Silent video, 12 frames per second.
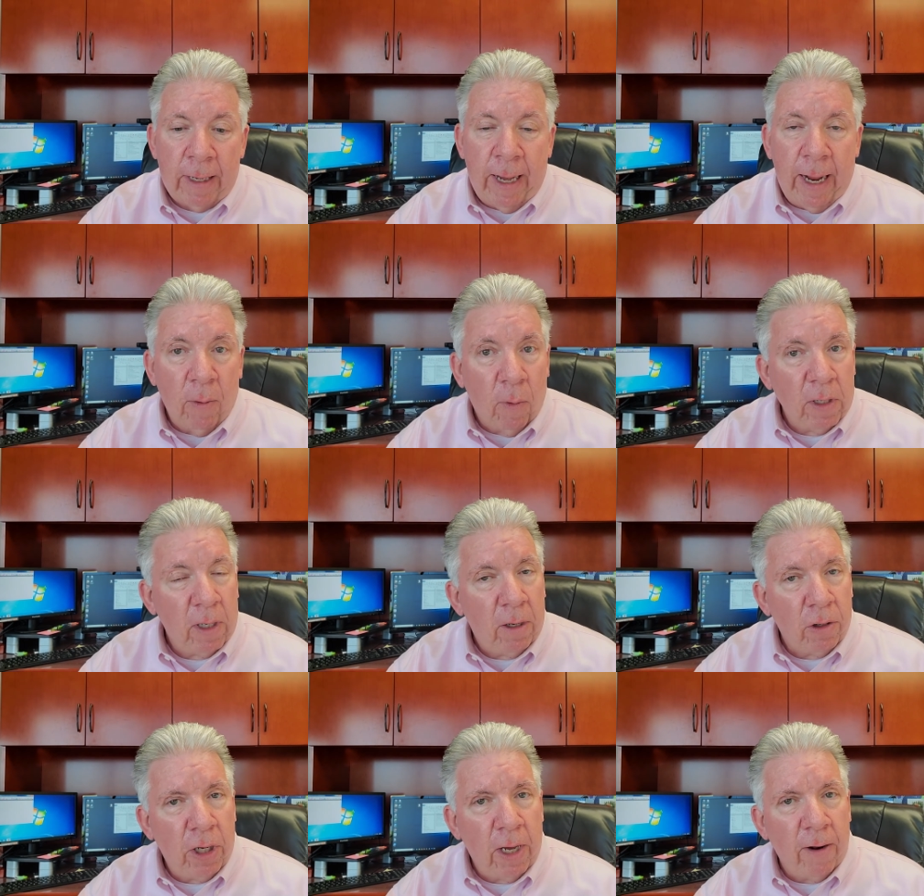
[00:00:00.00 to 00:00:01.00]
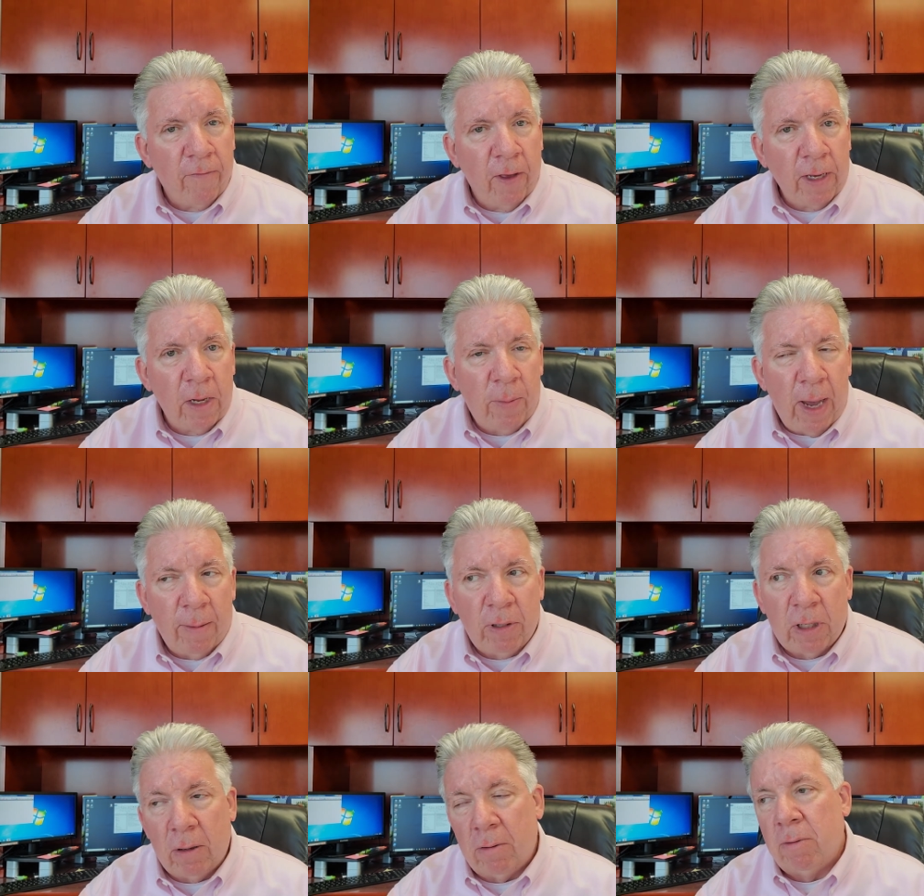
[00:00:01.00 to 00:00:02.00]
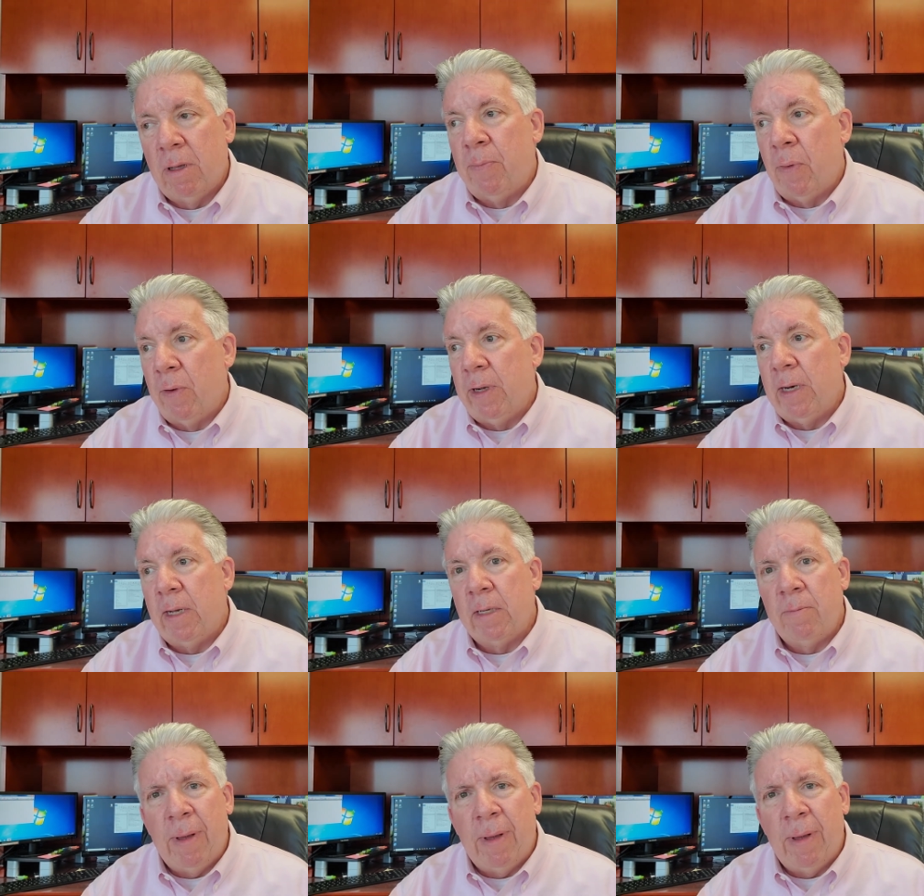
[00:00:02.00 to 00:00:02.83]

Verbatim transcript: And it wasn't until she got infliximab. So the point is,